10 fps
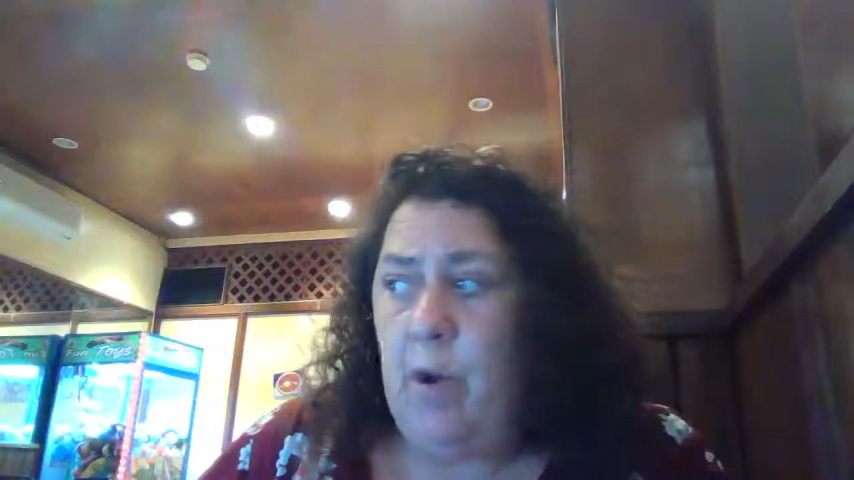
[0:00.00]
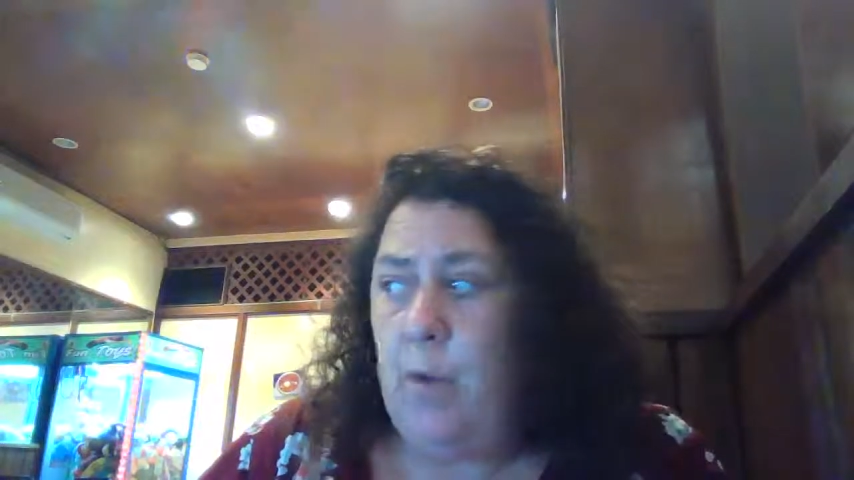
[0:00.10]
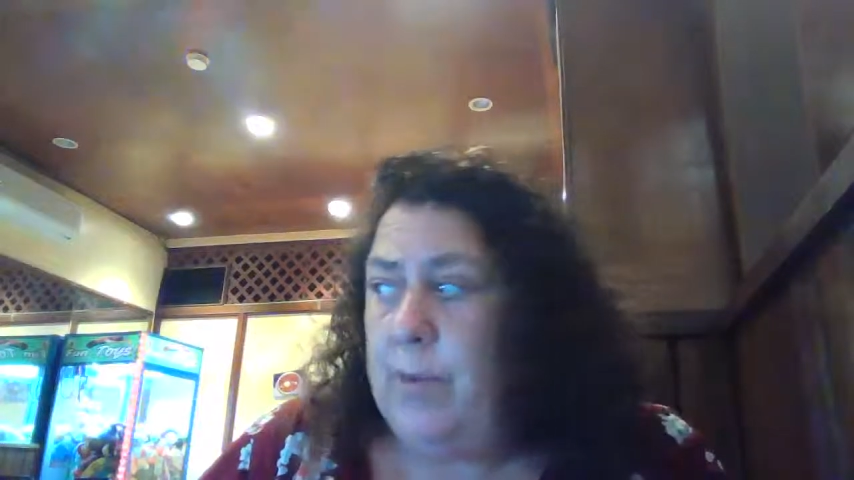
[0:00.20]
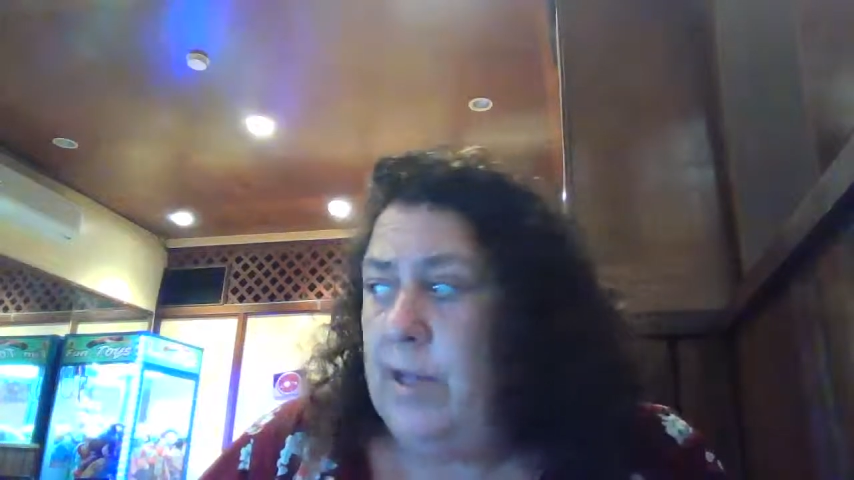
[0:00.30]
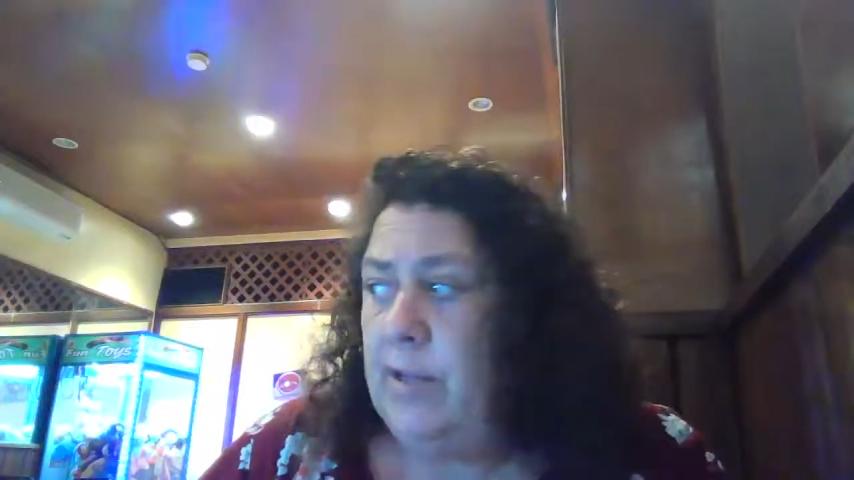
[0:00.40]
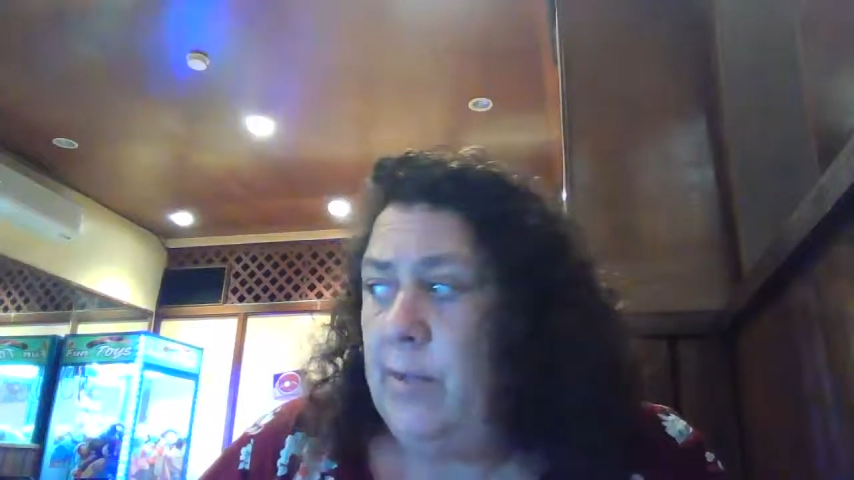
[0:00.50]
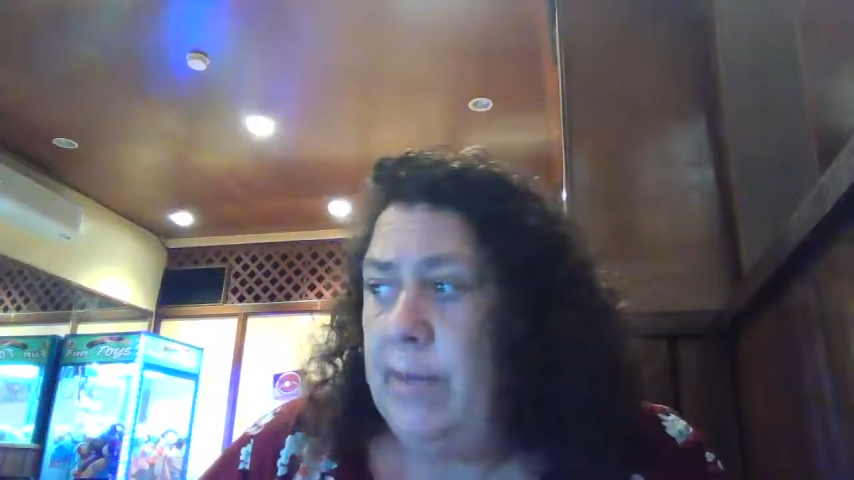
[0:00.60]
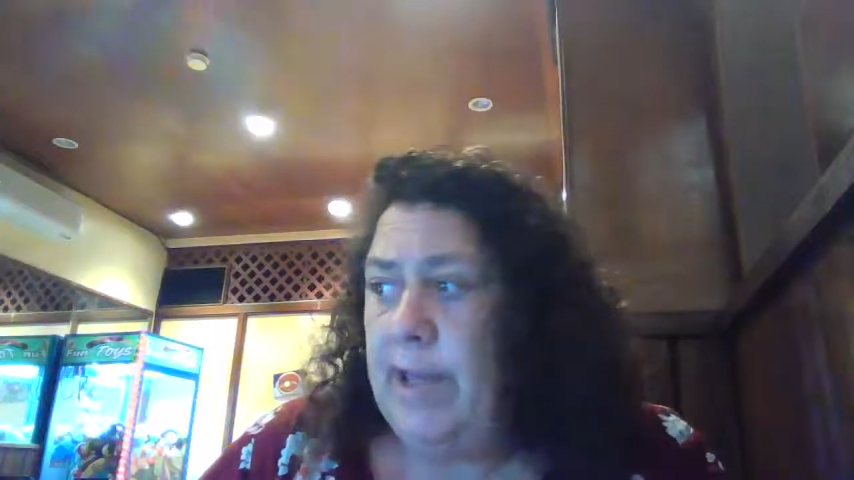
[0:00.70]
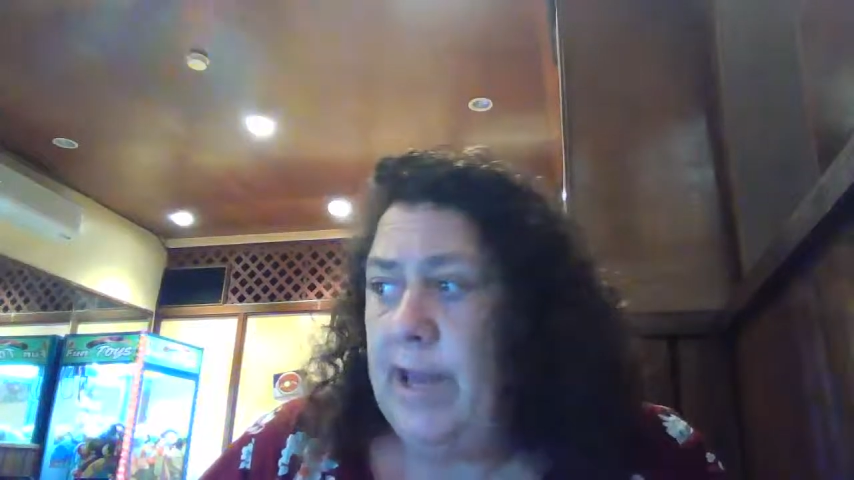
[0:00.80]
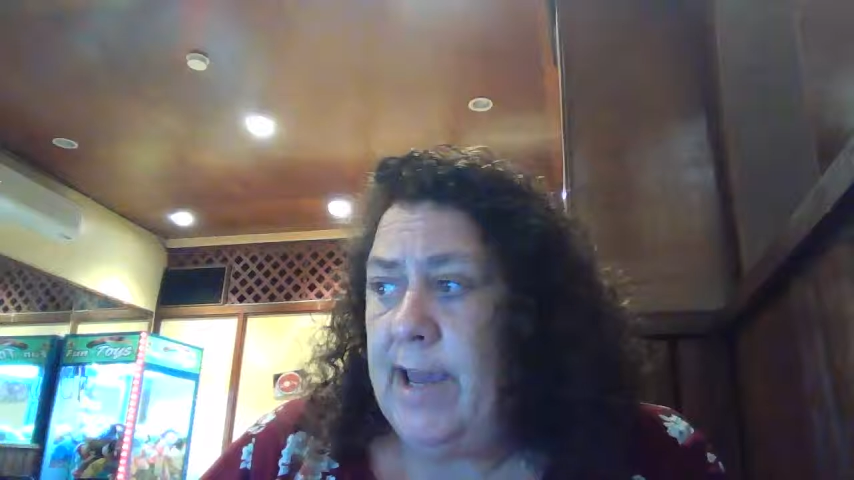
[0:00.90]
opening the
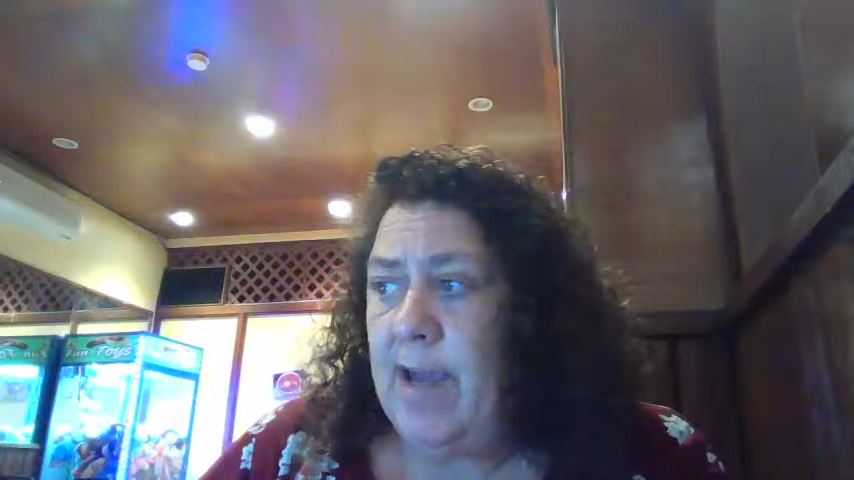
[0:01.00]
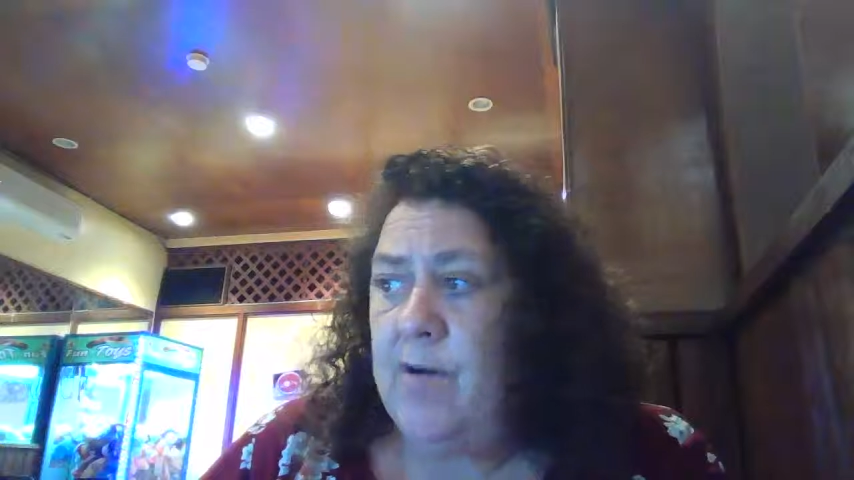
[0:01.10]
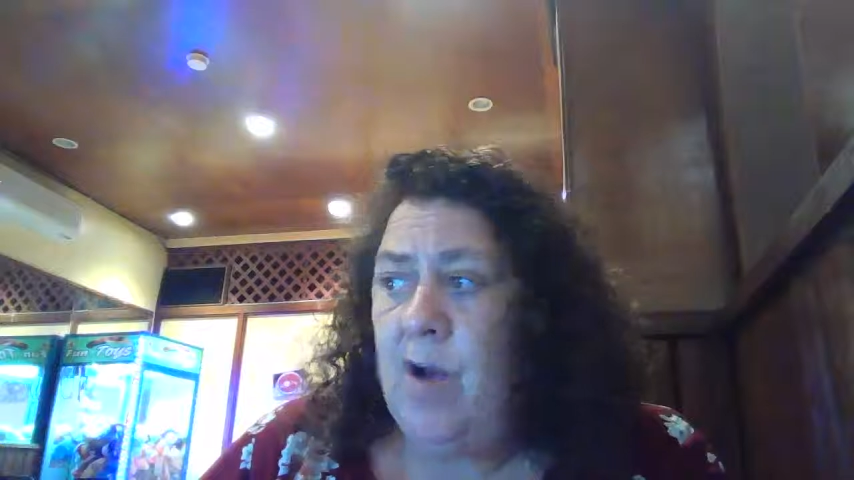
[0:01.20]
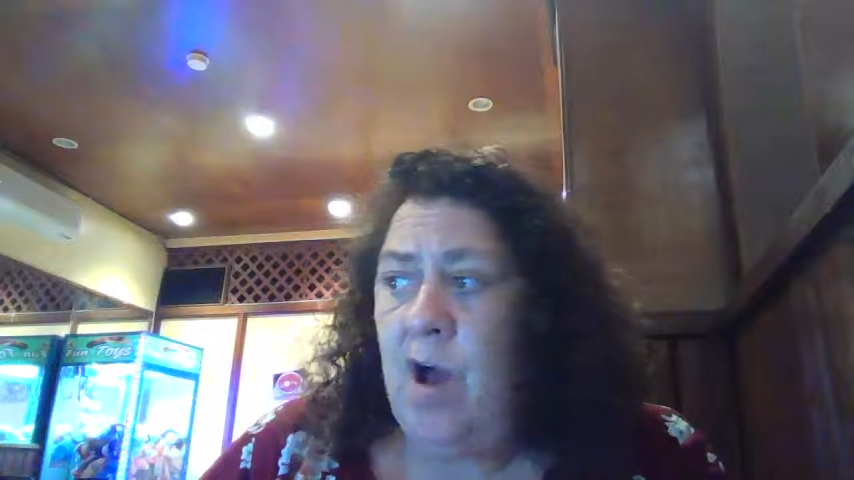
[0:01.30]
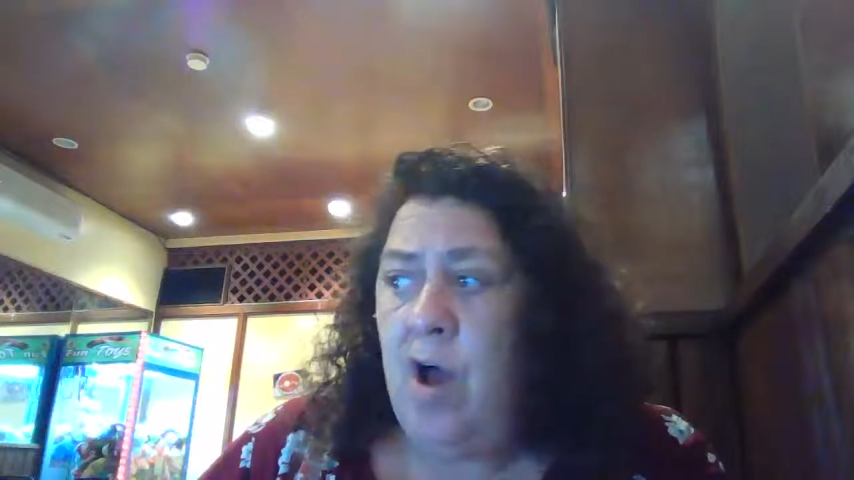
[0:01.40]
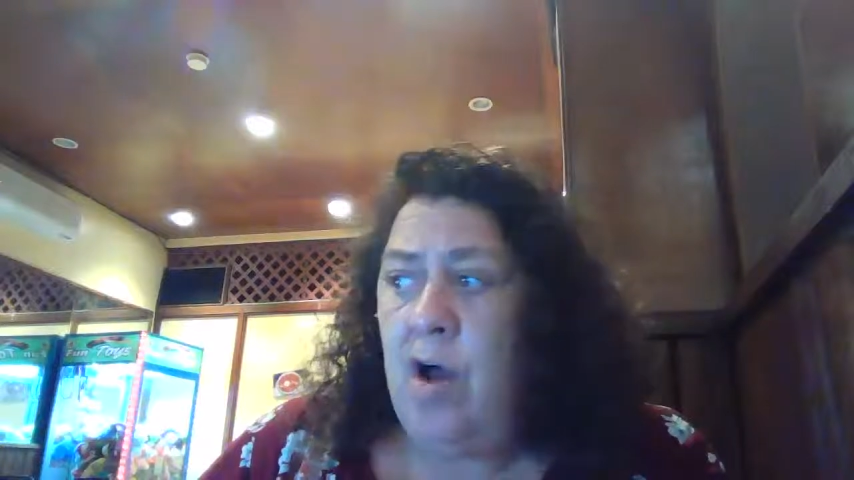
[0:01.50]
Weebly account